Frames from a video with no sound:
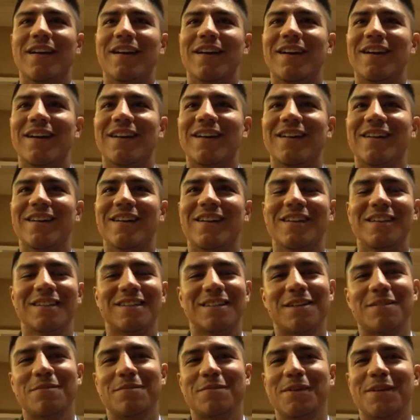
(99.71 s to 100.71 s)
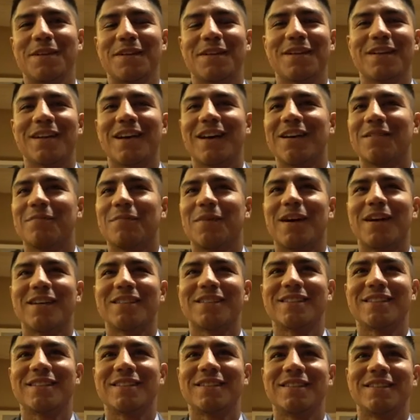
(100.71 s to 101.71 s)
and uh, it's going to be a good night of
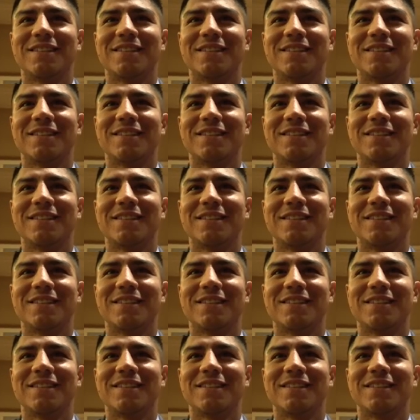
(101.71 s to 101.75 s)
boxing.